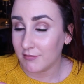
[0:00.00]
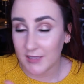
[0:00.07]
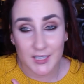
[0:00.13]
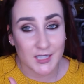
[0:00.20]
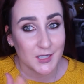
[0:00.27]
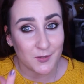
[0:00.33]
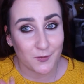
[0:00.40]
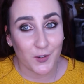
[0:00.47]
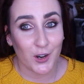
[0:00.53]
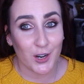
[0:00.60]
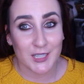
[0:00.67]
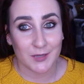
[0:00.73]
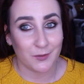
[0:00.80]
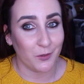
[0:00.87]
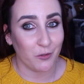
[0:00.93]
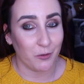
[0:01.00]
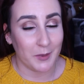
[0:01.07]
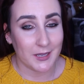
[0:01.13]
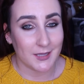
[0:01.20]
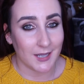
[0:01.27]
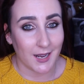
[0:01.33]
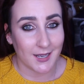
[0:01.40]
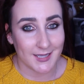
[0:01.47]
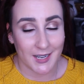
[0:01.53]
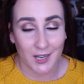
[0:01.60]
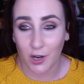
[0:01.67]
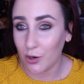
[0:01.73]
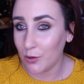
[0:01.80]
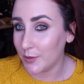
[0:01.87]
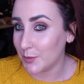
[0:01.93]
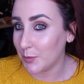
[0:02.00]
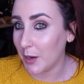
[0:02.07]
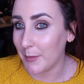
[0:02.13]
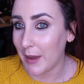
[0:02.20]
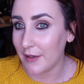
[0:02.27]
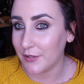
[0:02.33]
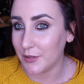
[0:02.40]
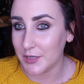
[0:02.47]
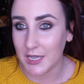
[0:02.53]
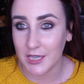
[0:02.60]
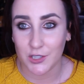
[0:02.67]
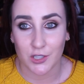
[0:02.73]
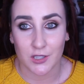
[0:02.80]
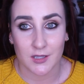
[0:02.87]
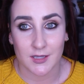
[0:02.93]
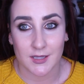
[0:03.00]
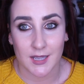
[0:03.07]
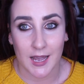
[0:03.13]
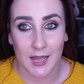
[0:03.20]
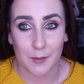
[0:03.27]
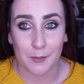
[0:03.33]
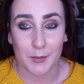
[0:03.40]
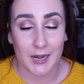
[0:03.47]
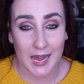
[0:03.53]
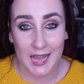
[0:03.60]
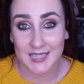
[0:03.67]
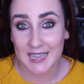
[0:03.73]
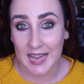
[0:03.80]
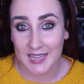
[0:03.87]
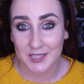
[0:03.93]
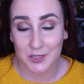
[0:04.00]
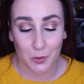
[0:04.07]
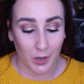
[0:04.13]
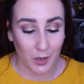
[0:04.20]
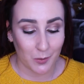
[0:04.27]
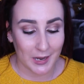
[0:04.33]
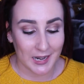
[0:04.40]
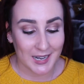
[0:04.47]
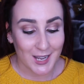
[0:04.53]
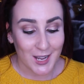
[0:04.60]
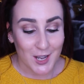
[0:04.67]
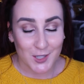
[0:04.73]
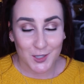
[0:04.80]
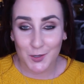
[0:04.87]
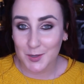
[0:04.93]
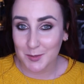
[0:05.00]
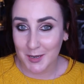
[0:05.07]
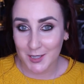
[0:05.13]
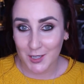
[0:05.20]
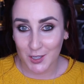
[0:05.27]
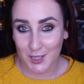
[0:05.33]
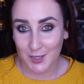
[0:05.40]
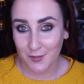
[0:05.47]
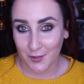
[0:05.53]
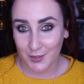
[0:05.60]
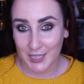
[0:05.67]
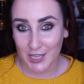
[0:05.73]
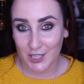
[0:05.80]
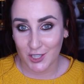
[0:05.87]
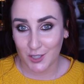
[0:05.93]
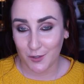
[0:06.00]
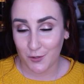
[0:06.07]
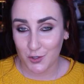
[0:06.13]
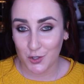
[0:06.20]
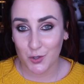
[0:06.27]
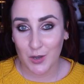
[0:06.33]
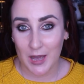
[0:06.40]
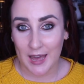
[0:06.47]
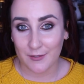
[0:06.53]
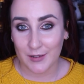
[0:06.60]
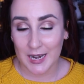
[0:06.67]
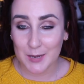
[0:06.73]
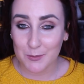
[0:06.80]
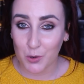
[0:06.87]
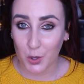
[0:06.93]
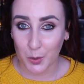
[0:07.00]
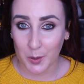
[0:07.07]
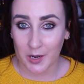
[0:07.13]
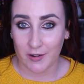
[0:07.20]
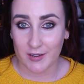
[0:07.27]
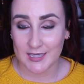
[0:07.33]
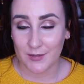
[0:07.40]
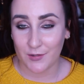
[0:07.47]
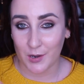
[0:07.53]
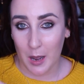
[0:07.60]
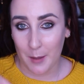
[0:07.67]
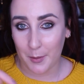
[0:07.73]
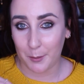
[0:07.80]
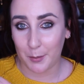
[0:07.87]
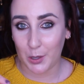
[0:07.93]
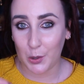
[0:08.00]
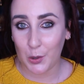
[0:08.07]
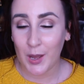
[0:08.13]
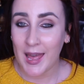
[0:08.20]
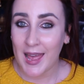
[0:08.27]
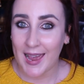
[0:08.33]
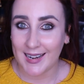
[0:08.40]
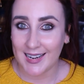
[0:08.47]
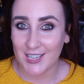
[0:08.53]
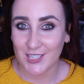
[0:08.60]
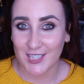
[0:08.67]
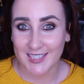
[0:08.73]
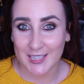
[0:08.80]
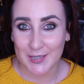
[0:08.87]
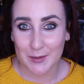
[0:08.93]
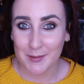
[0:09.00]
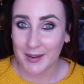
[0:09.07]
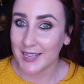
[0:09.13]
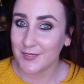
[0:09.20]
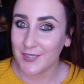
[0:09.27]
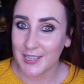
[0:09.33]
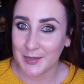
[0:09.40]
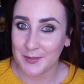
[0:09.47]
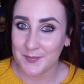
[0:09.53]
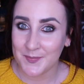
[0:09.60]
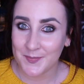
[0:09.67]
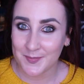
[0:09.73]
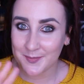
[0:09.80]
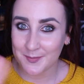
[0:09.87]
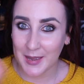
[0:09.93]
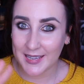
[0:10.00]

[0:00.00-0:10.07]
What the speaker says: it's very different for me because like I said, I always wear matte foundations and it has lasted quite well. So those are my thoughts on foundations. If you do have any more queries, leave a comment below and I shall see you in my next video.